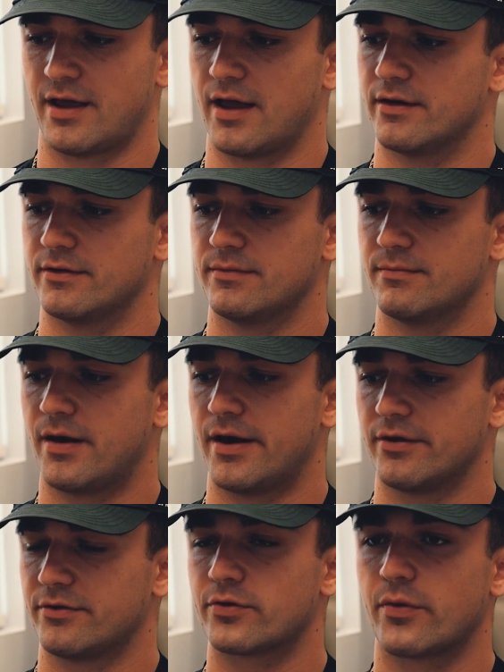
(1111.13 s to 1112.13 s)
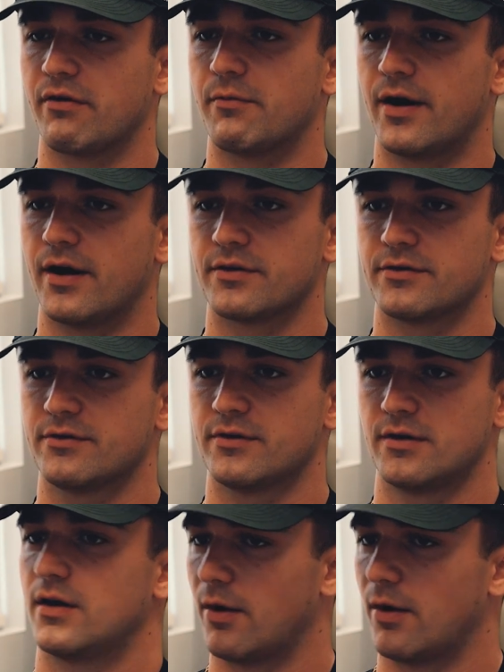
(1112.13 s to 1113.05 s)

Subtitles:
10 miles, 12 miles.